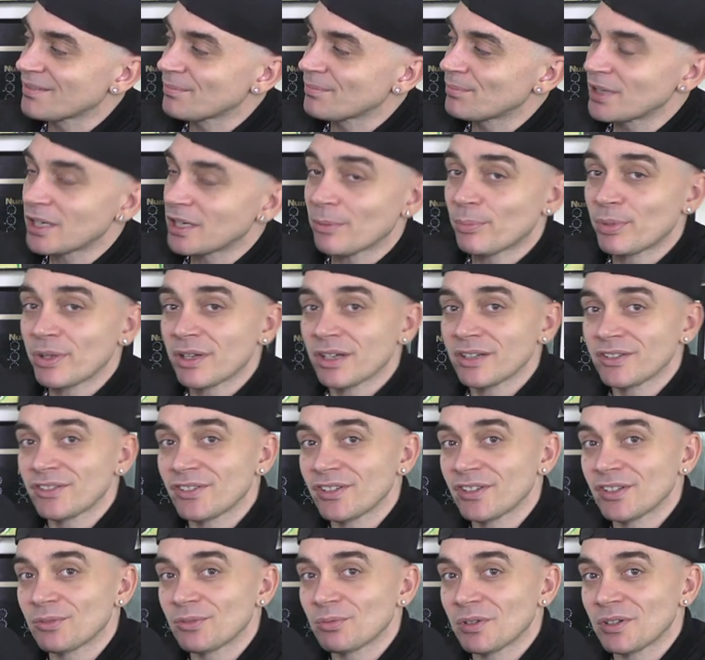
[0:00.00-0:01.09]
You know. Big up
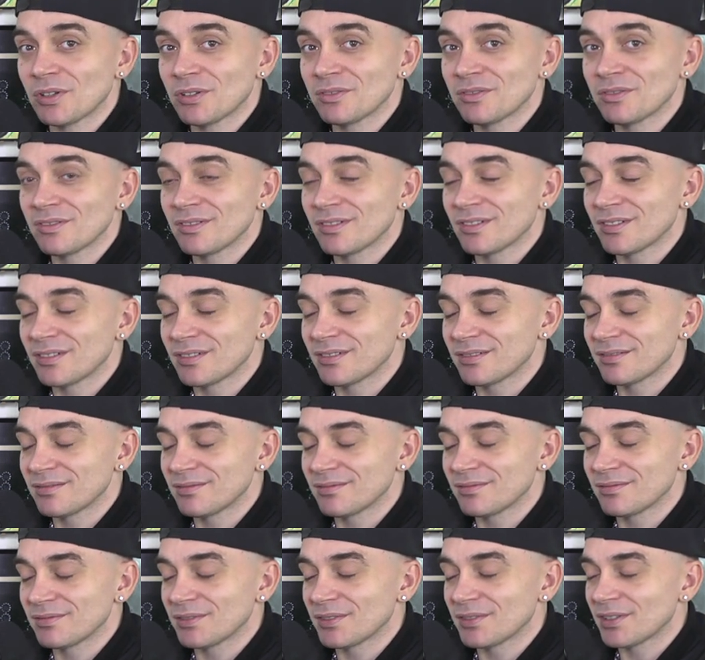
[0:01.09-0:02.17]
PIC as well
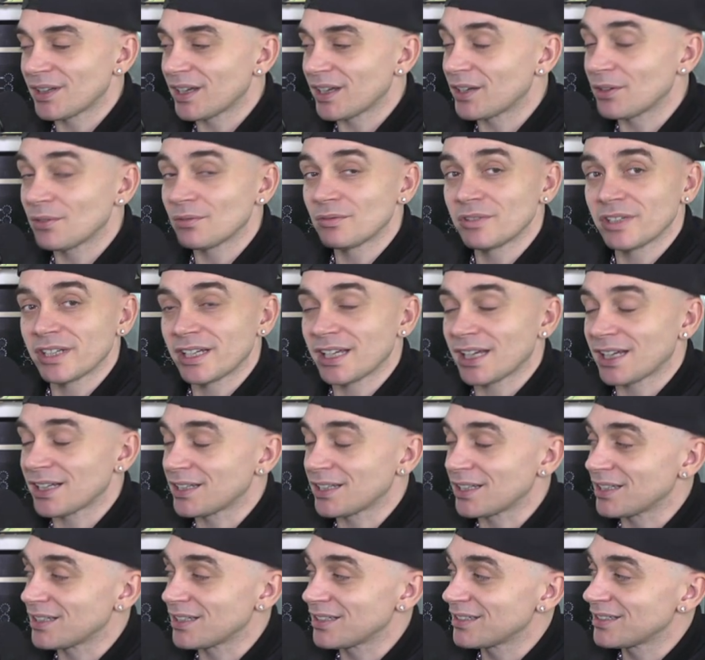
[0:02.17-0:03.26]
and yeah. all the
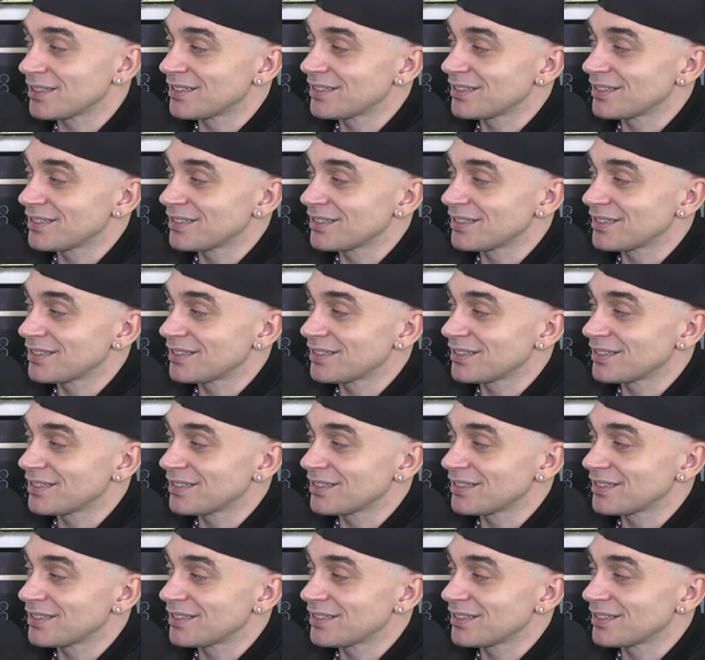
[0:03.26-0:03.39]
gang there.